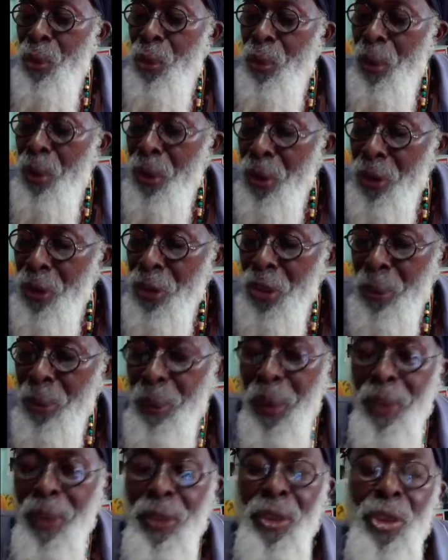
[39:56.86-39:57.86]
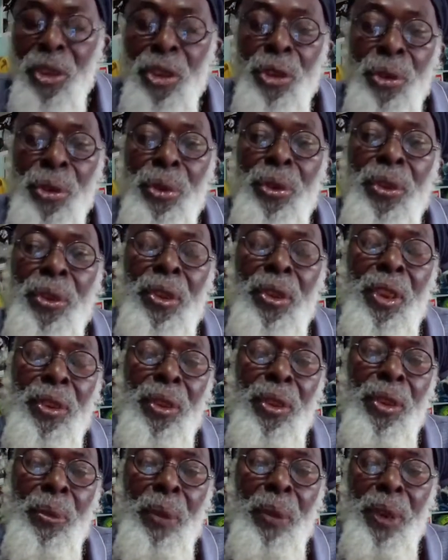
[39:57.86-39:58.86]
to worship as he chooses,
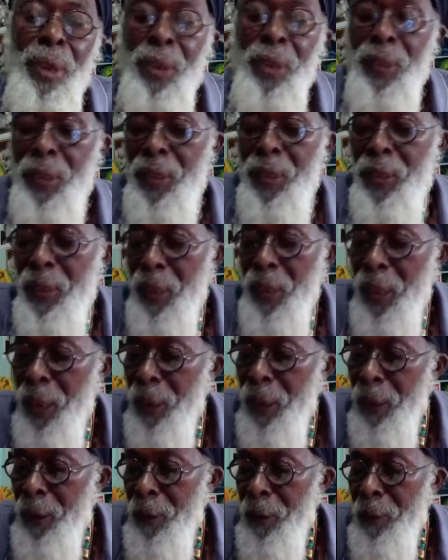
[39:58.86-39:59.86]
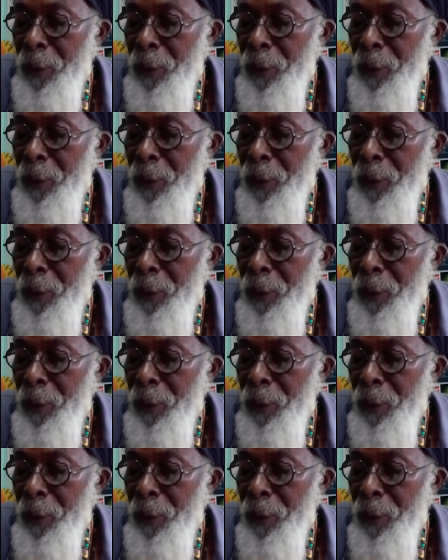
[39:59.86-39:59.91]
as his majesty say.